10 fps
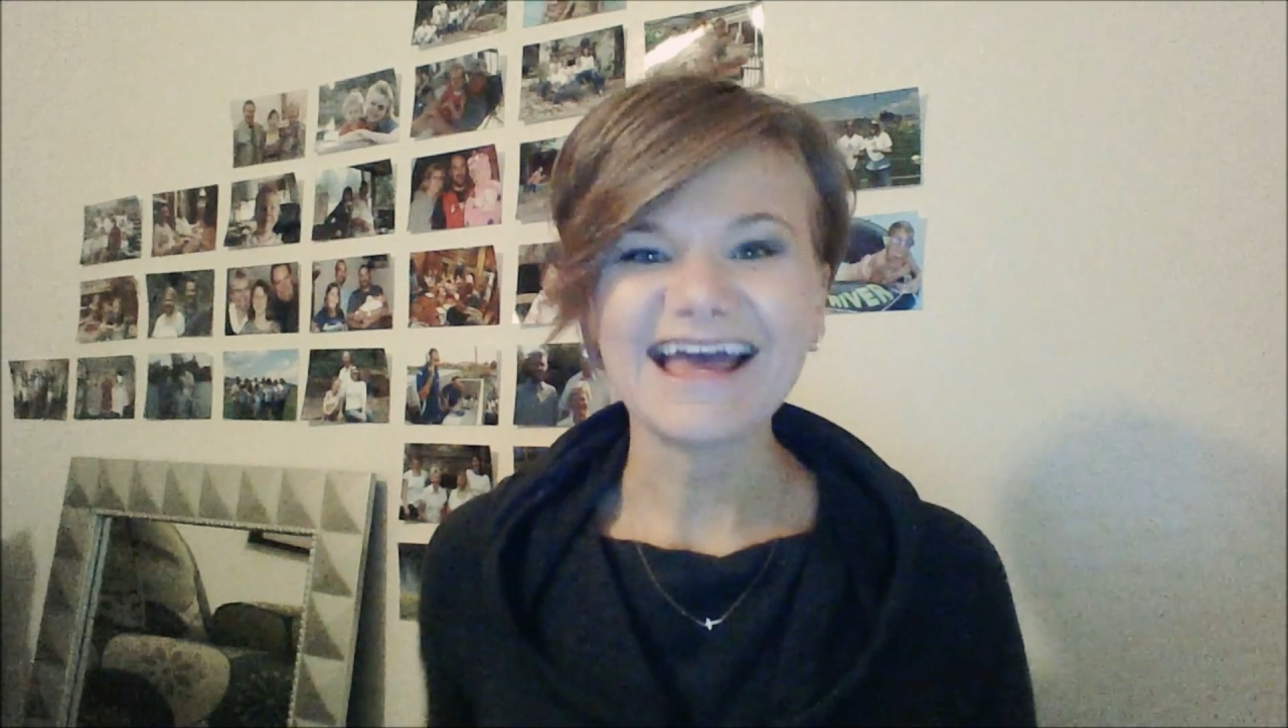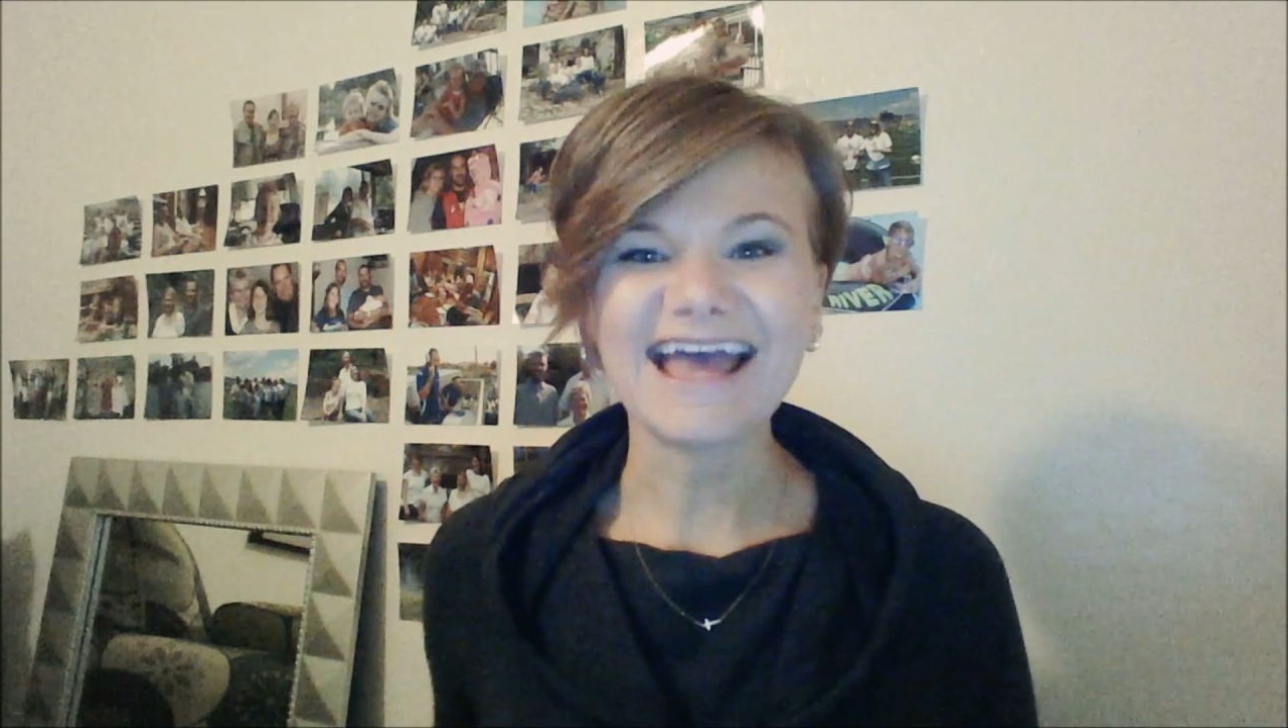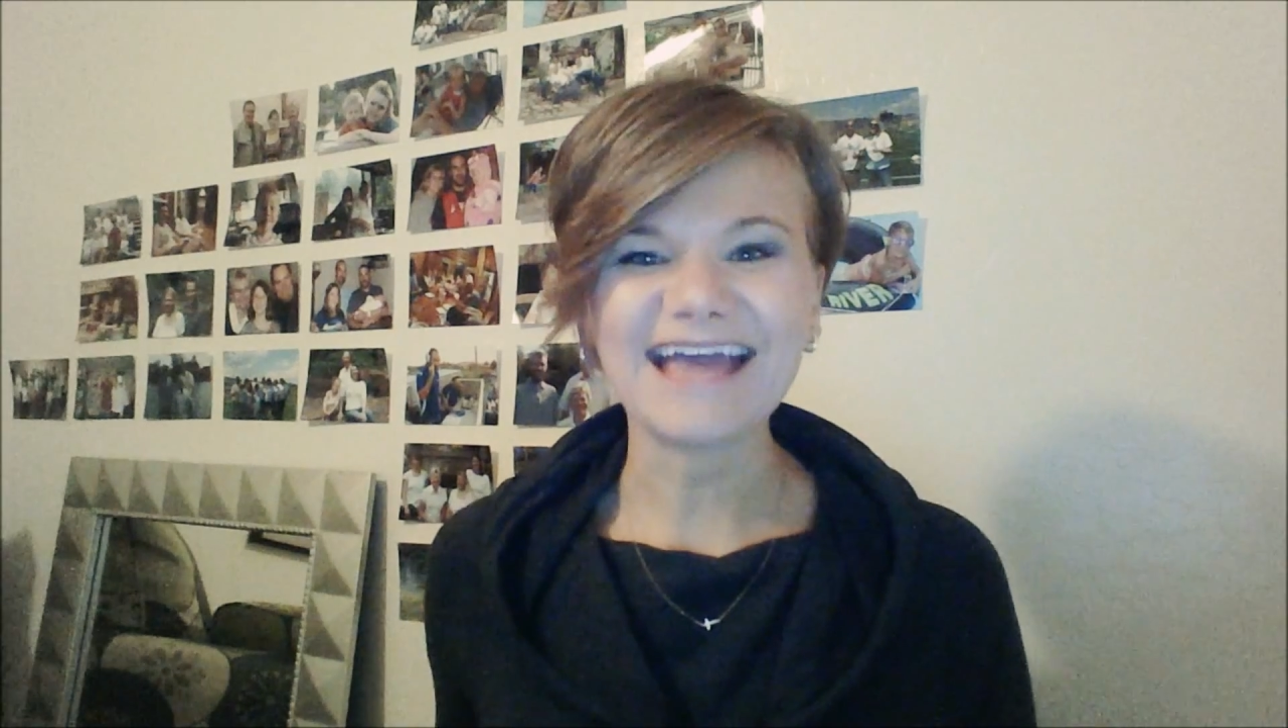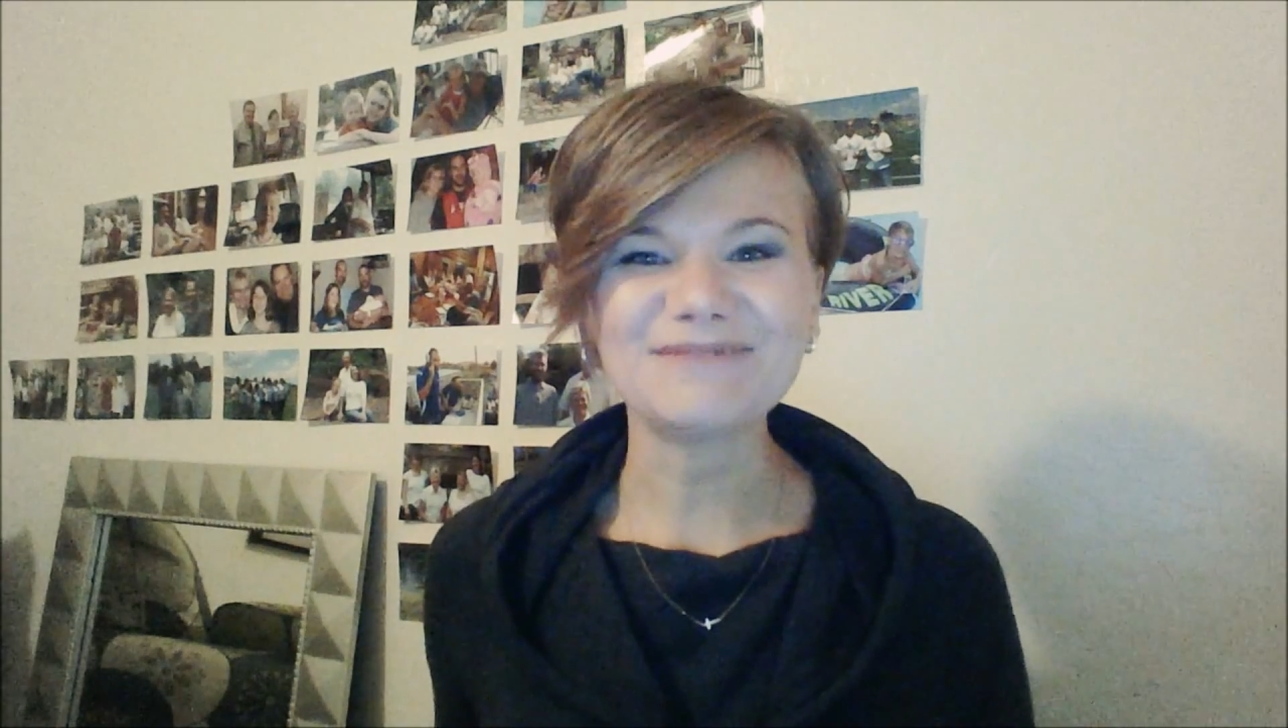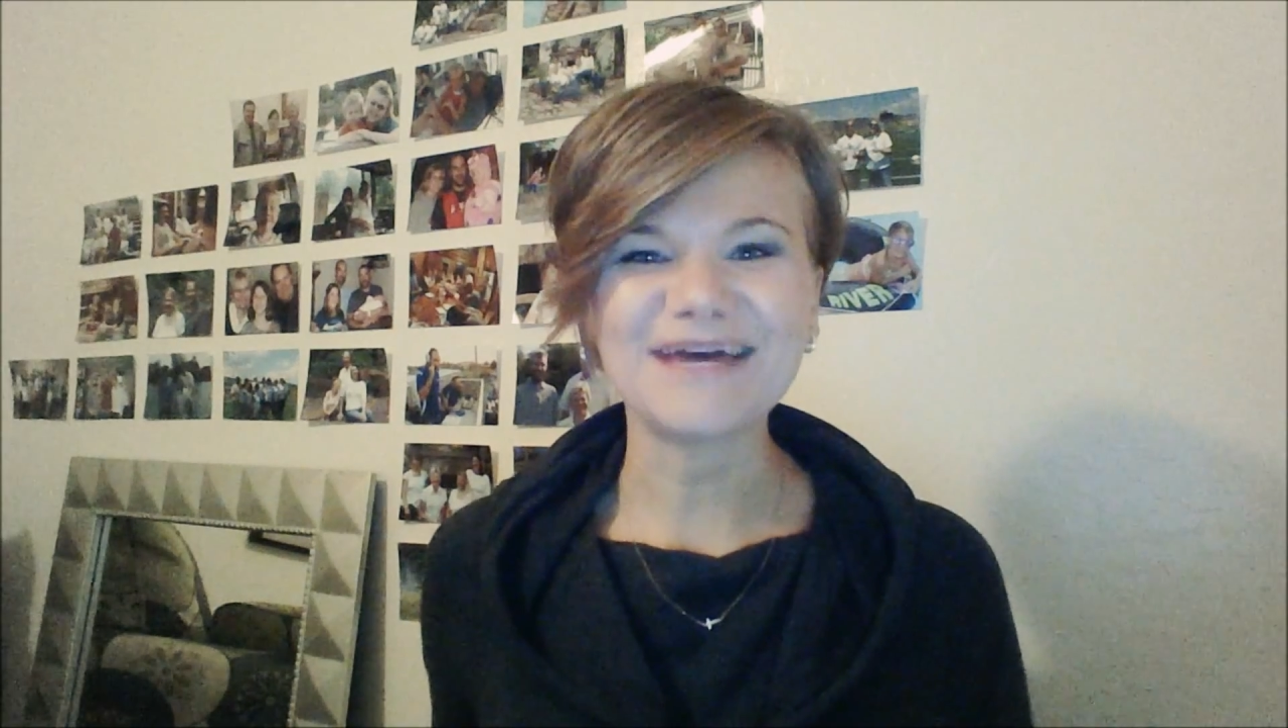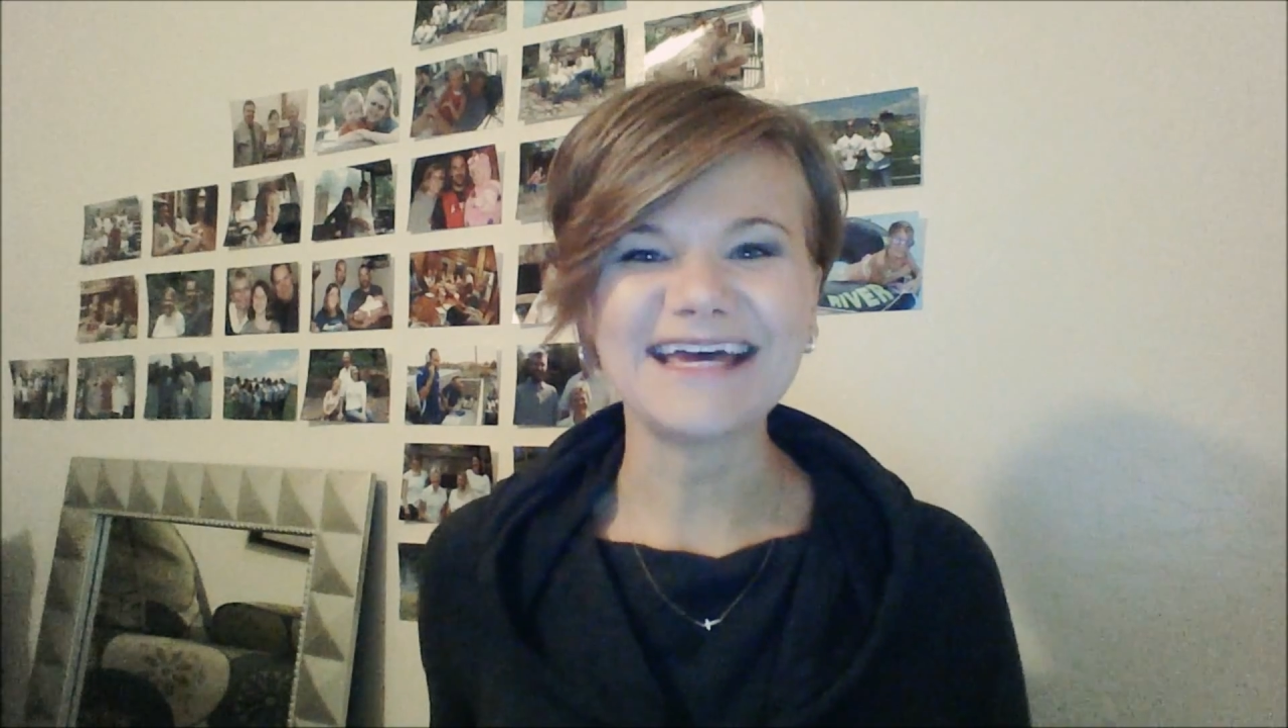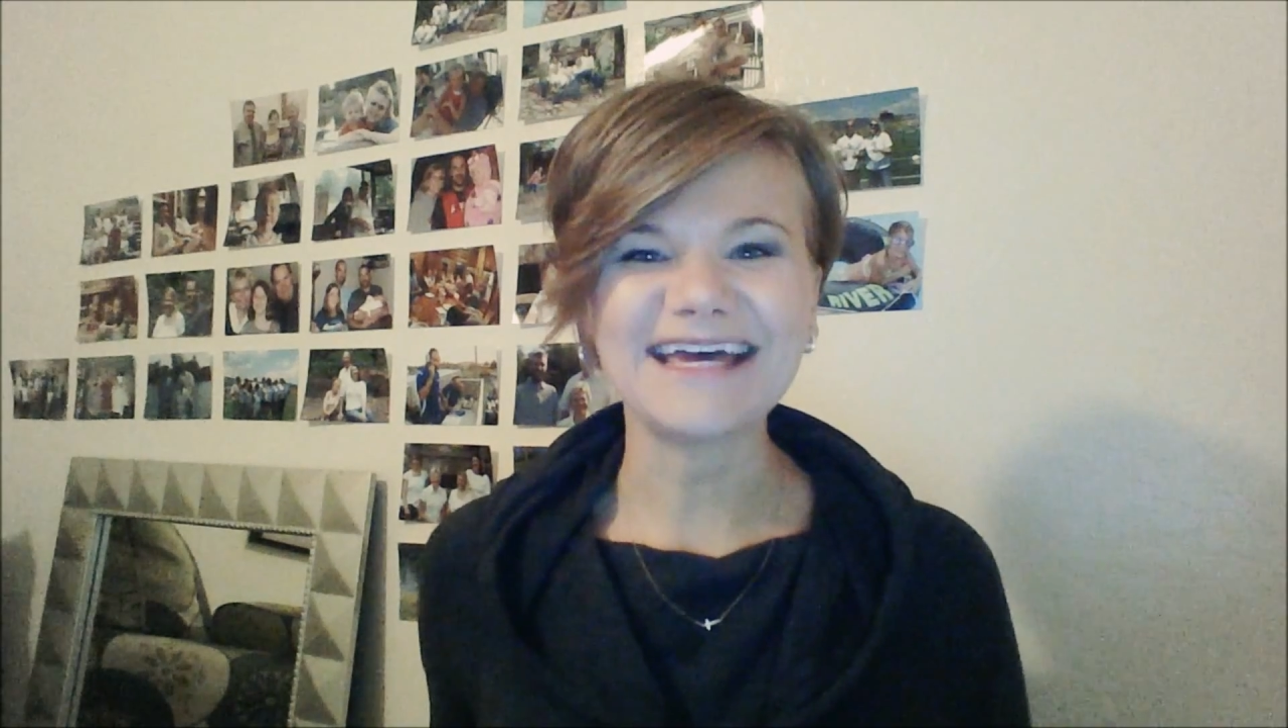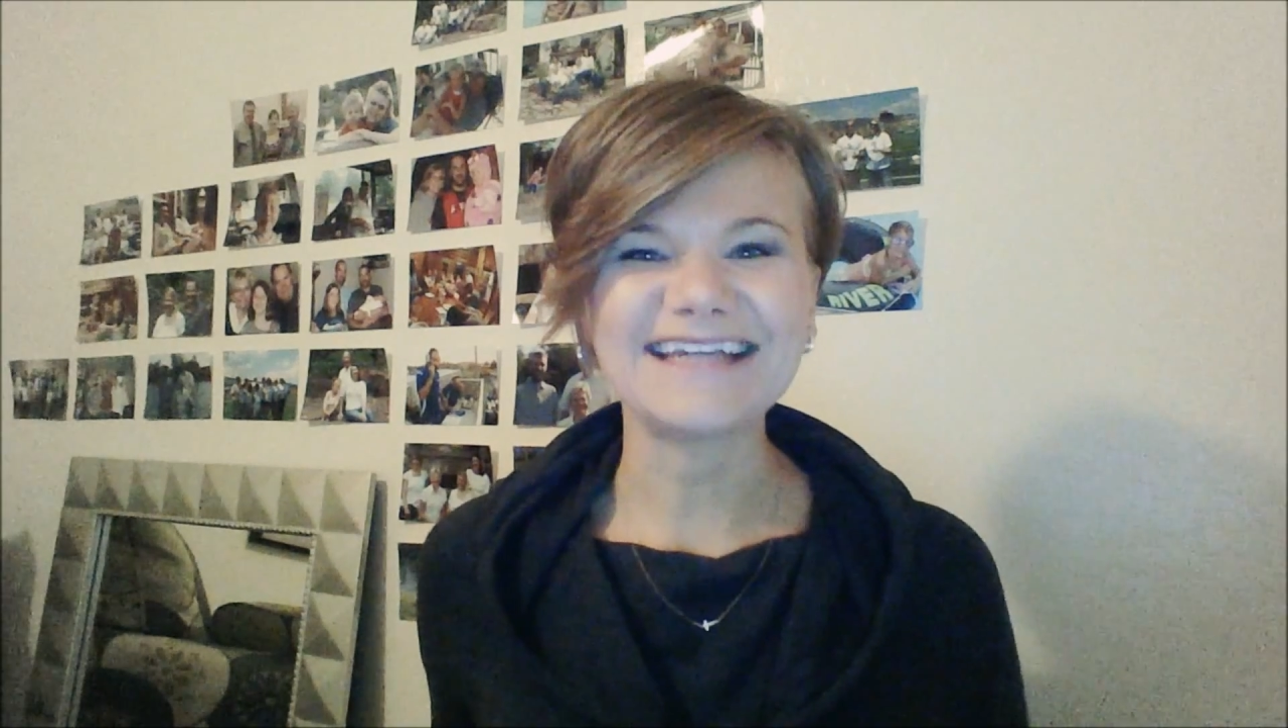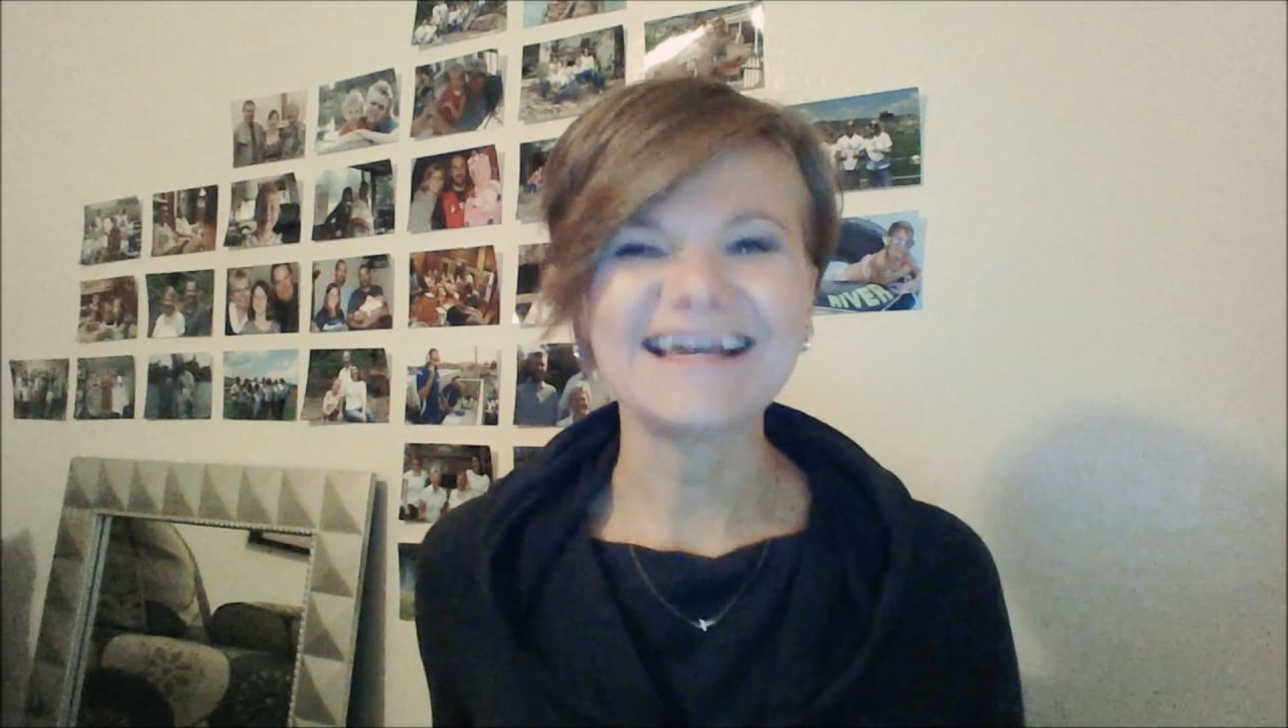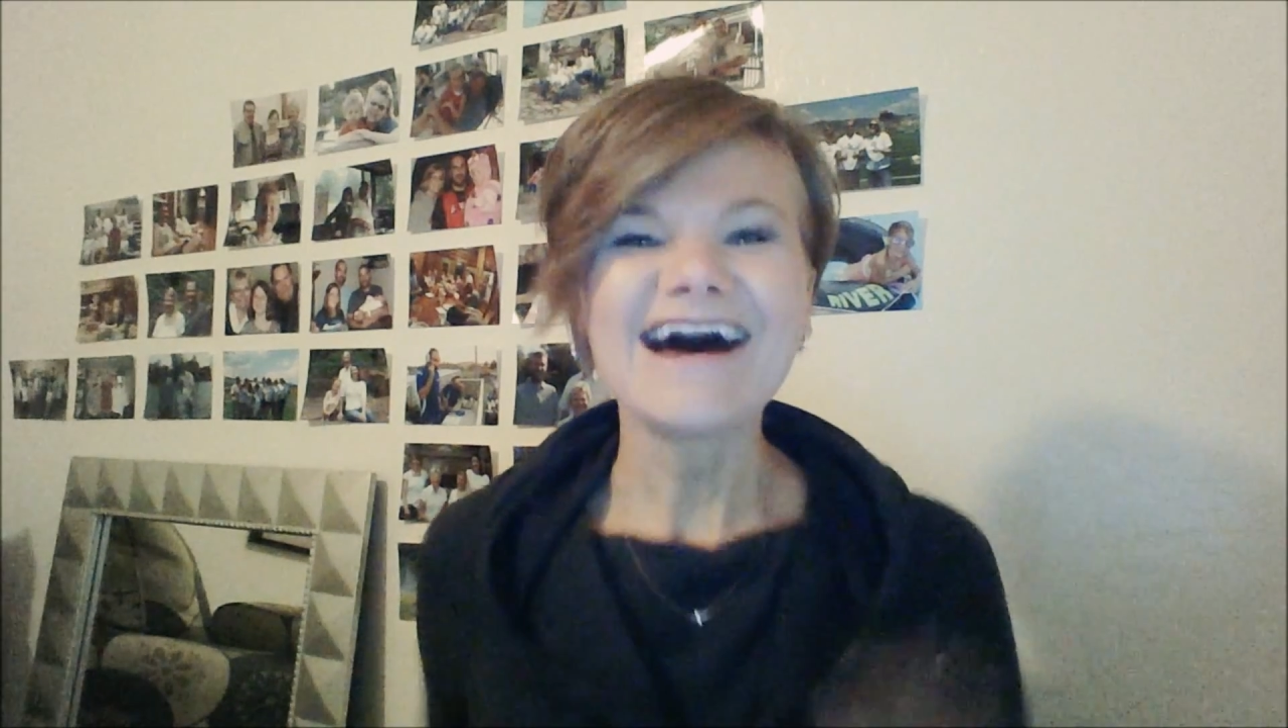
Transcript: Amen.